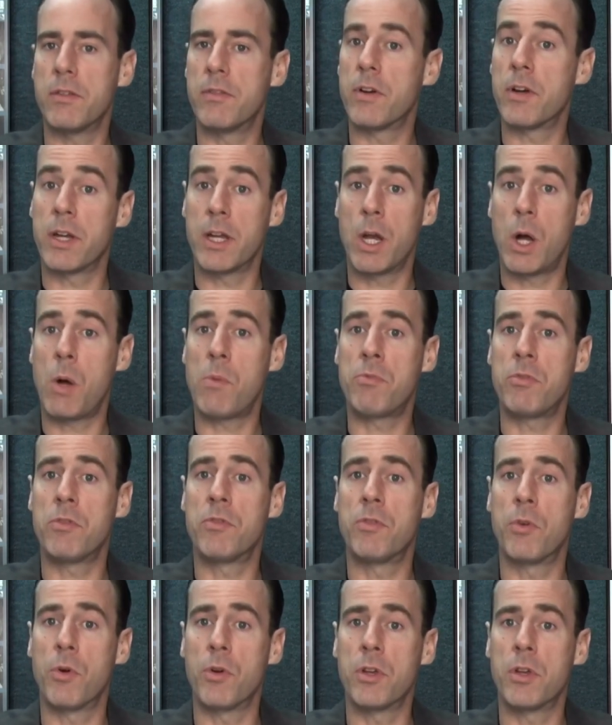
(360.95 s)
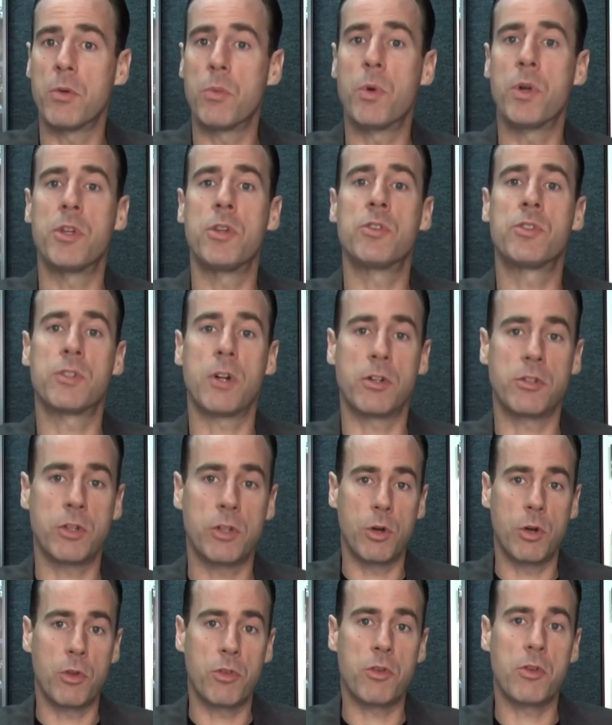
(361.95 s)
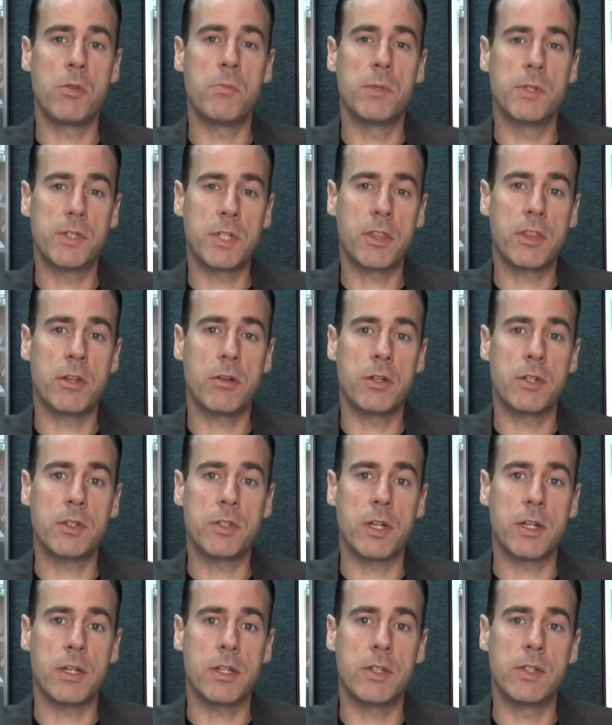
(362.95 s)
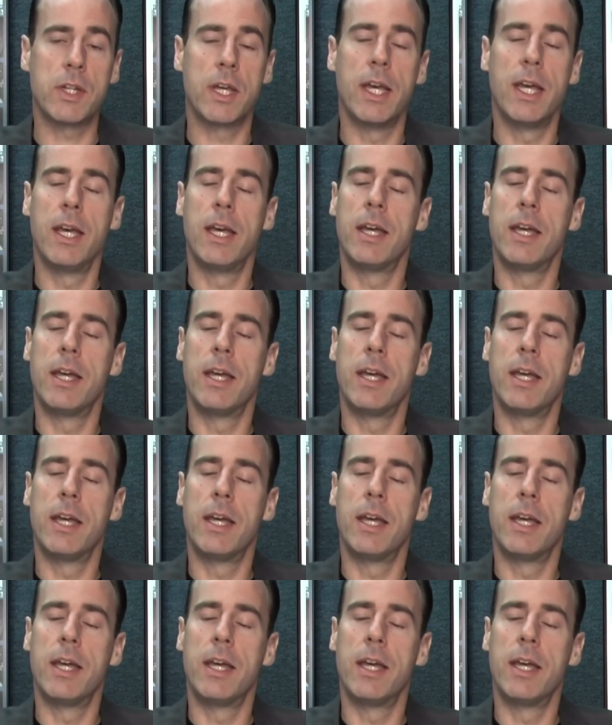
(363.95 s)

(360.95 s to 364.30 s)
very helpful for you when you start to through your music theory studies.